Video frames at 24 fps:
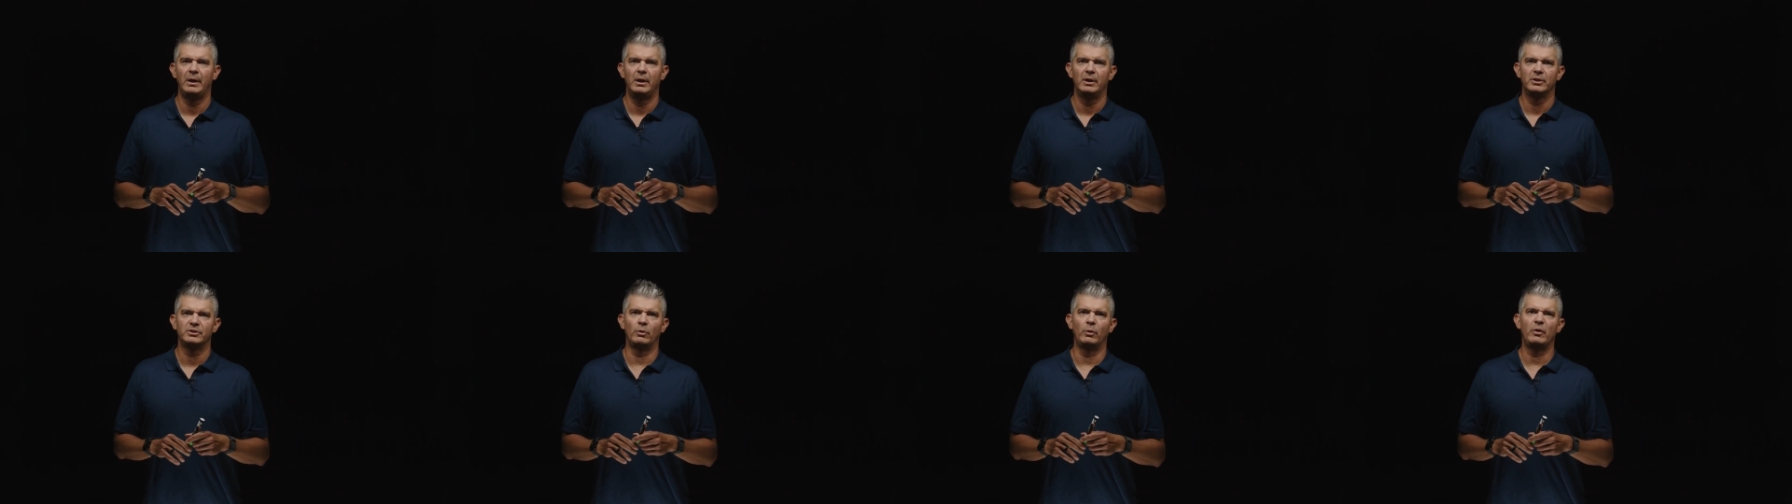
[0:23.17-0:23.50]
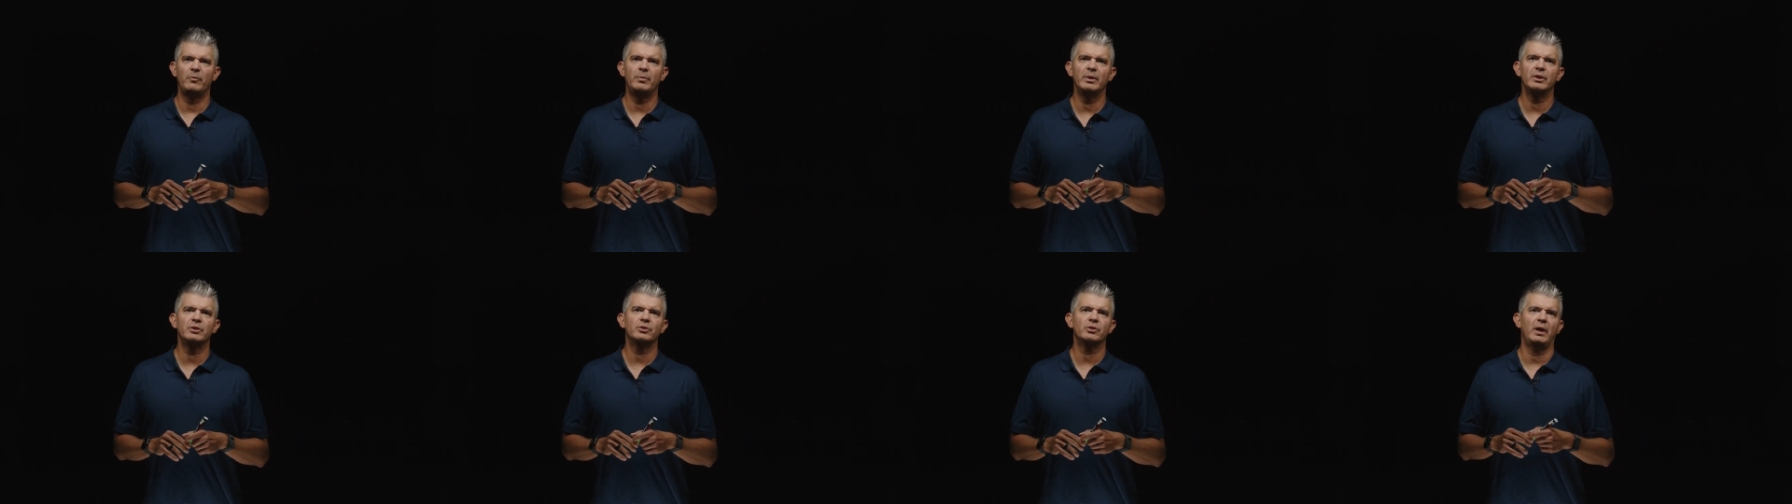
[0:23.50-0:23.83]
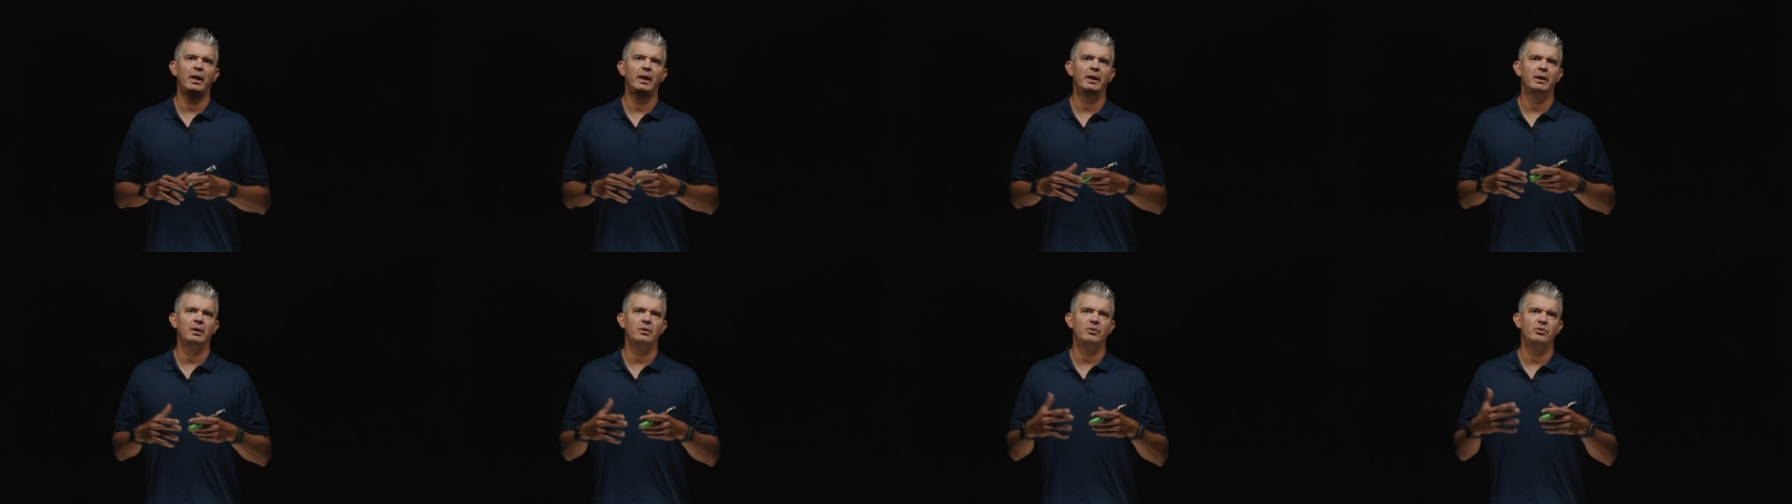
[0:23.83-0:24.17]
So we've been
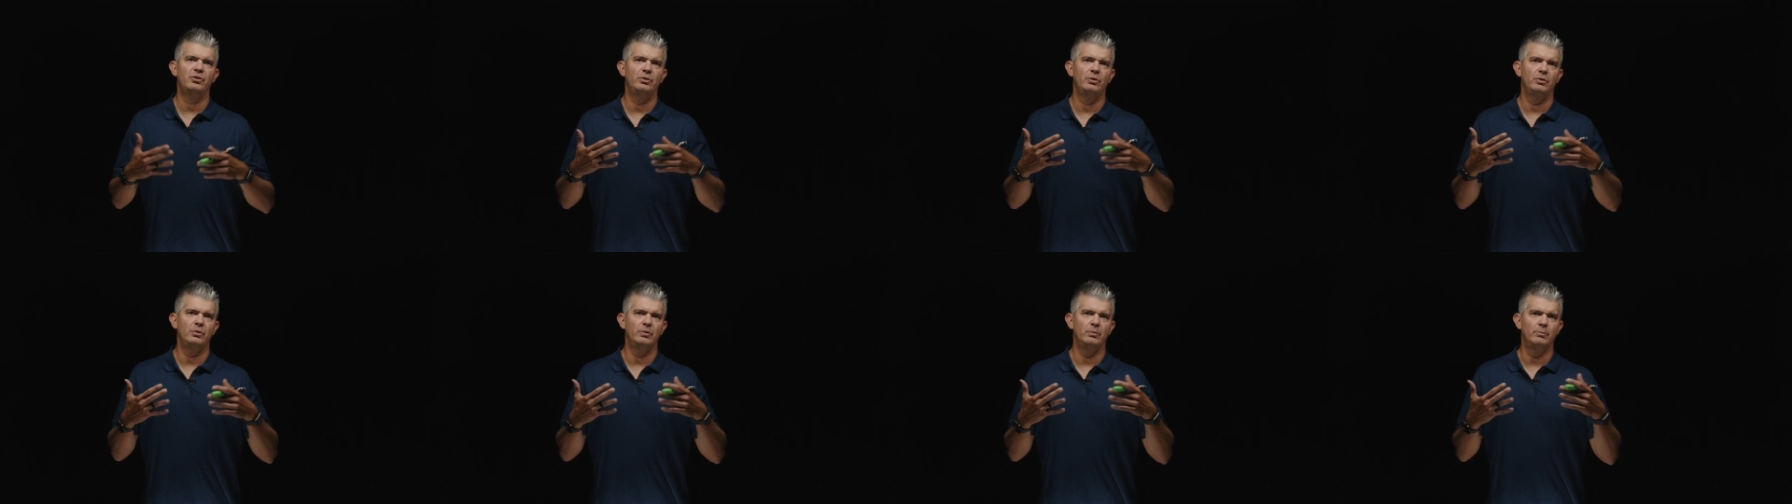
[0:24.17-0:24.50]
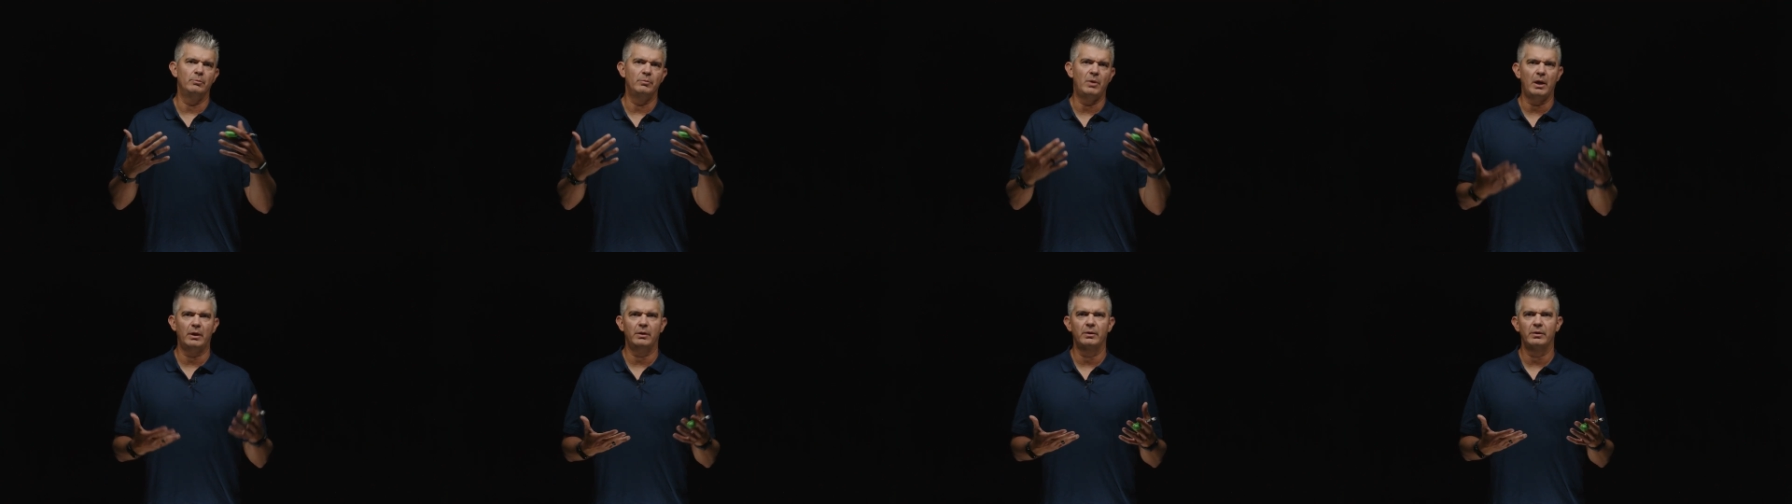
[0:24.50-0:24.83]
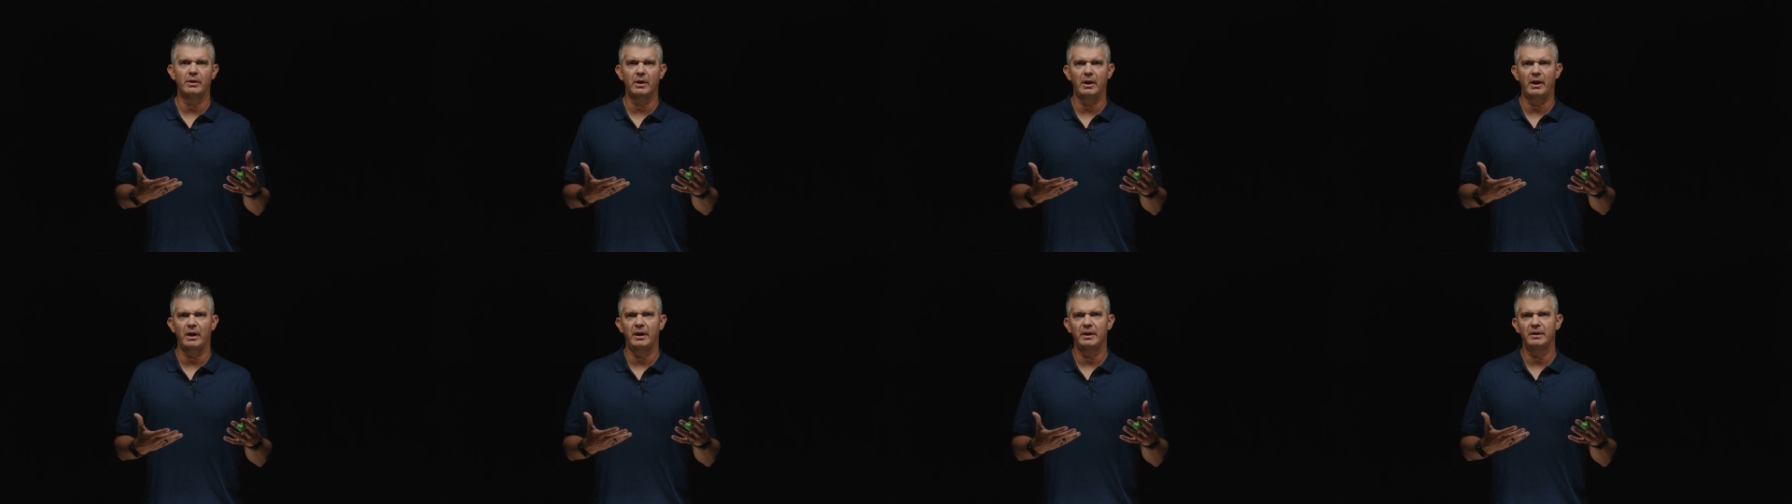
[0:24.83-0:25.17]
trying to
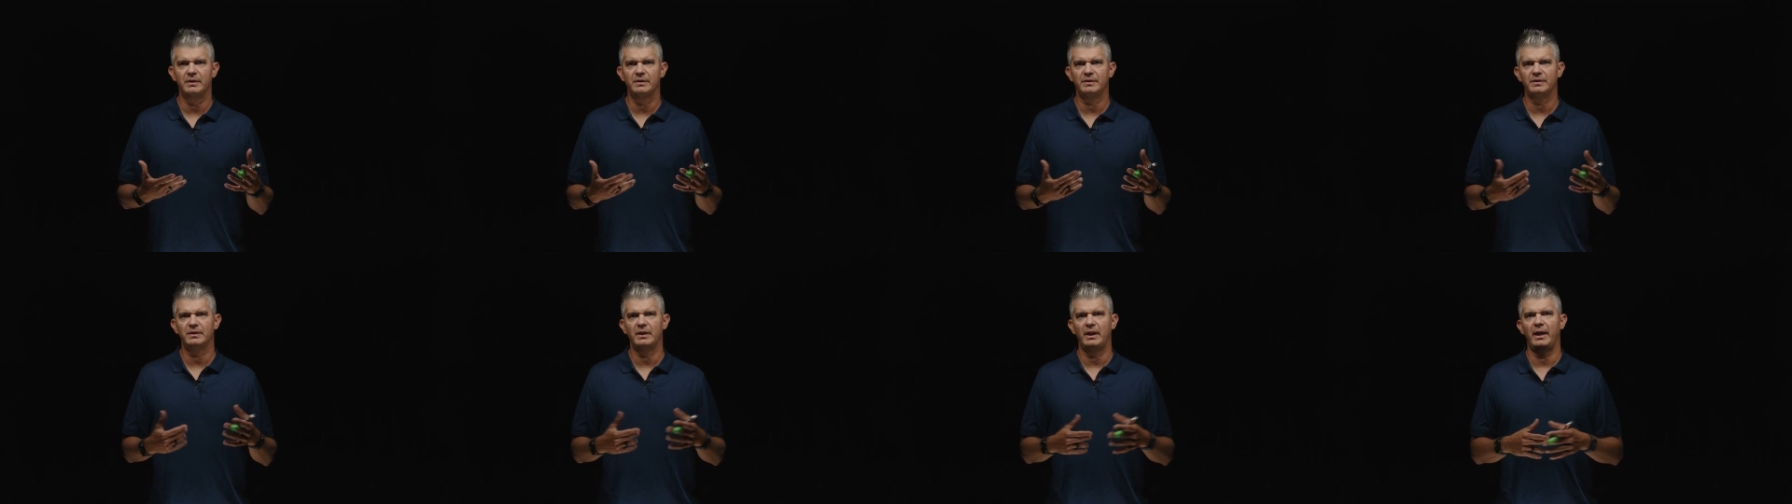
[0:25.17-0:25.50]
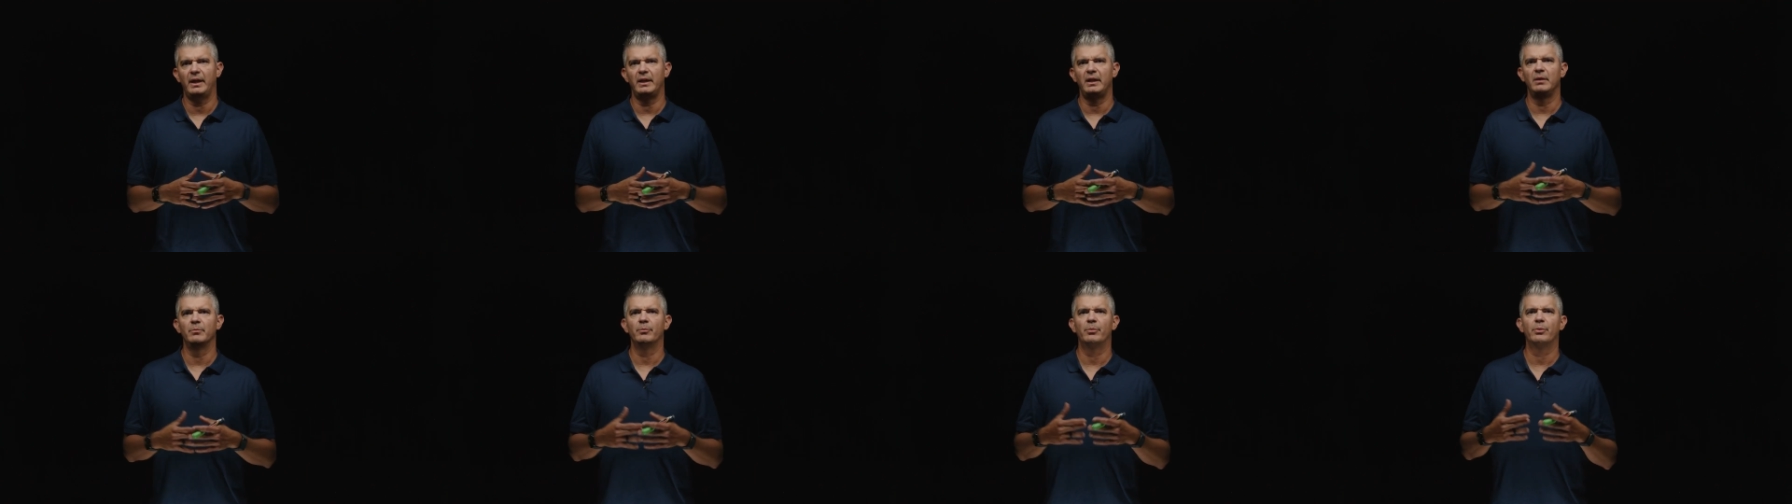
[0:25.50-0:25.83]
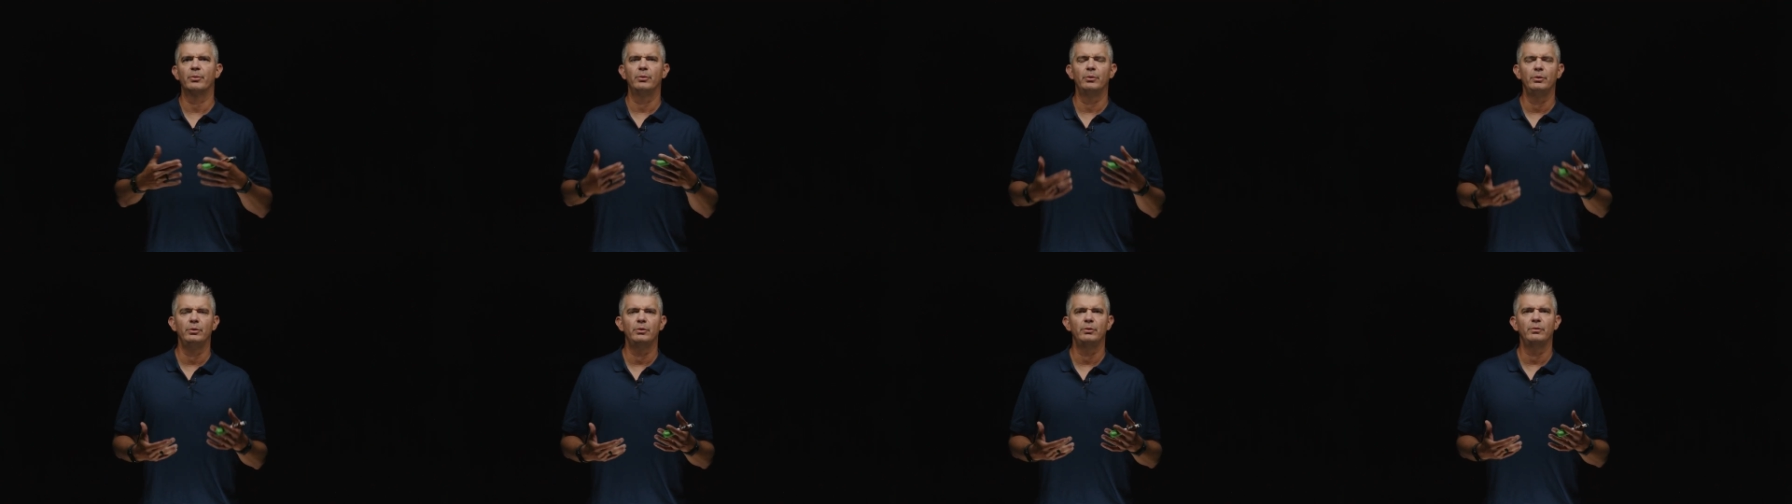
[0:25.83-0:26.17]
modernize and
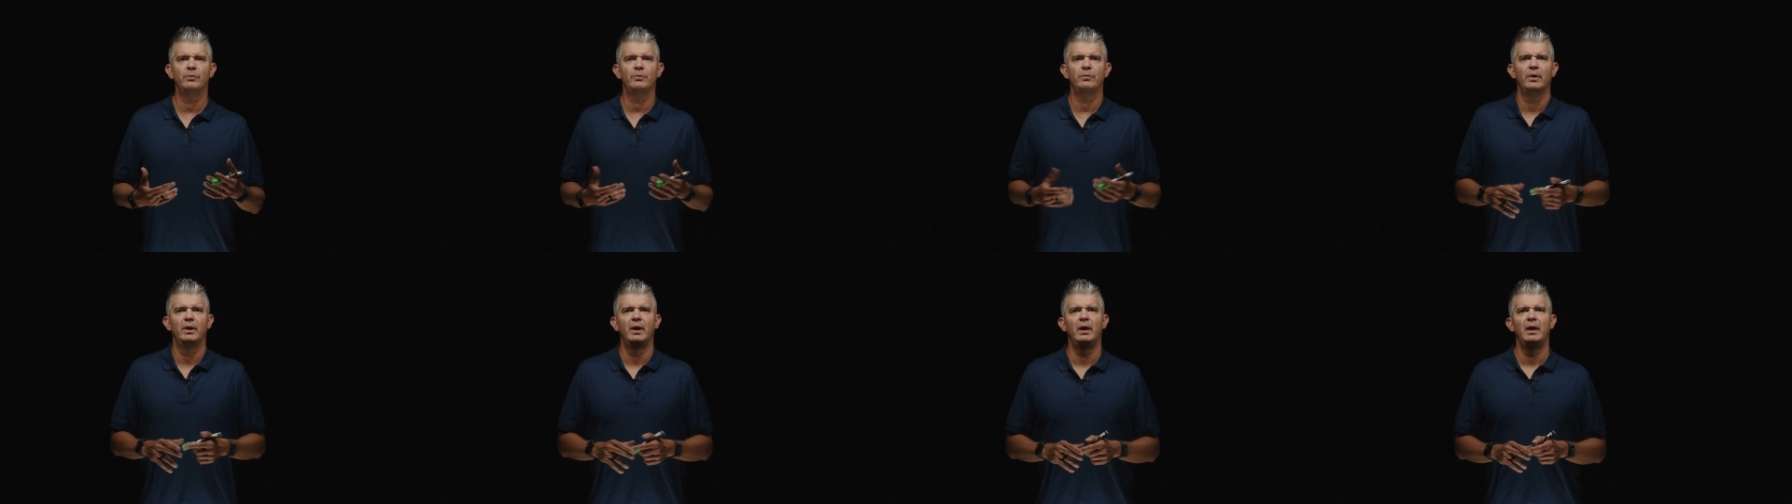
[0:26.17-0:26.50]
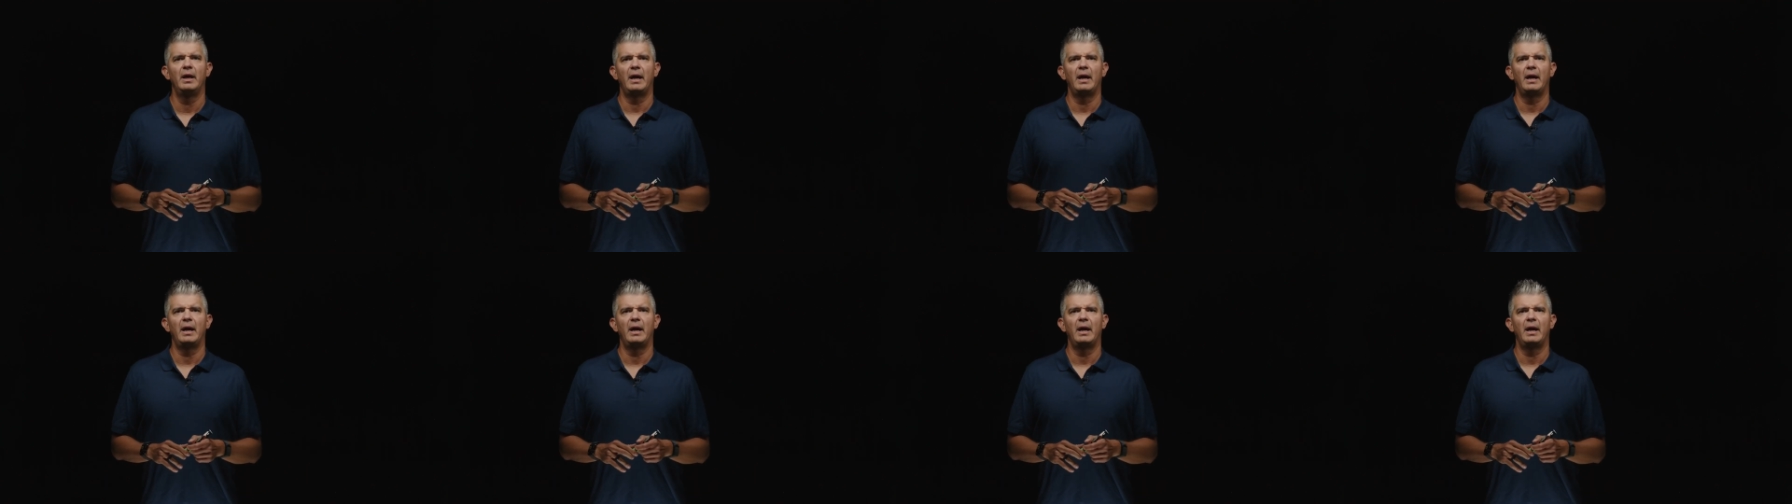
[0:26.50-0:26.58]
improve